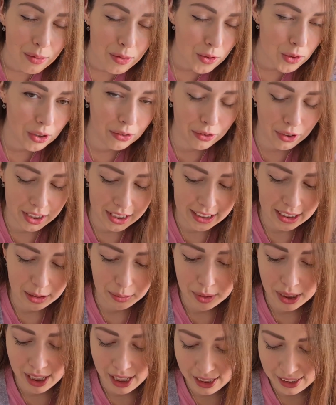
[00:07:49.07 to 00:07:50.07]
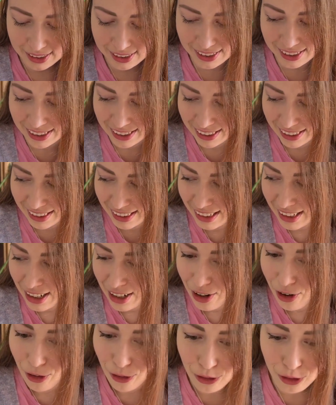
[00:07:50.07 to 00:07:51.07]
Sorry for cutting my head.
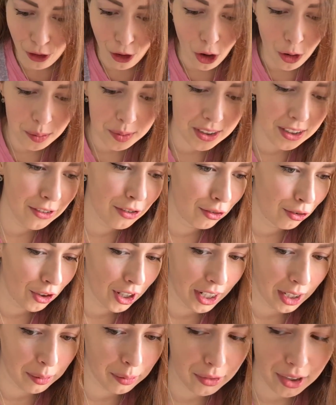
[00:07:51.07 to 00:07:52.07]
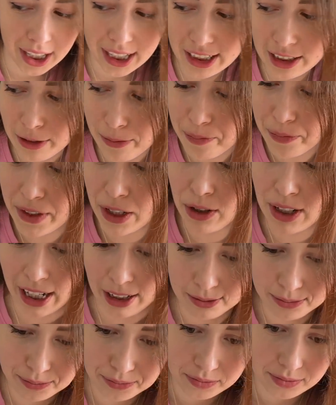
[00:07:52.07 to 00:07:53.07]
From the frame, right?
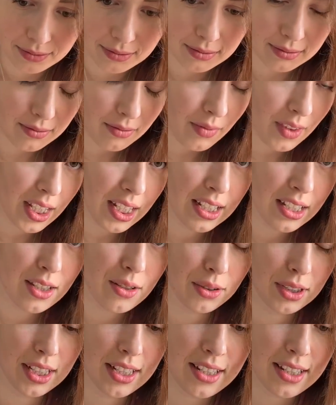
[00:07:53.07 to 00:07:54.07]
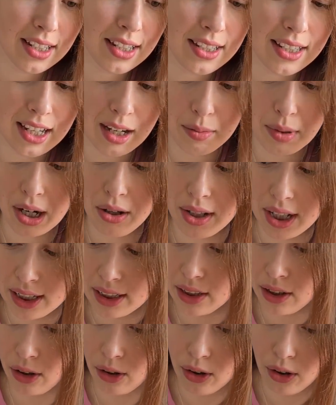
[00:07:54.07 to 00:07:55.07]
Okay, so this is about
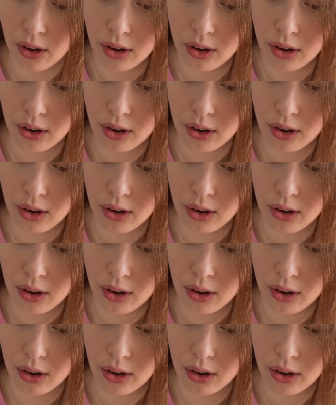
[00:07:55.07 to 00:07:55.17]
it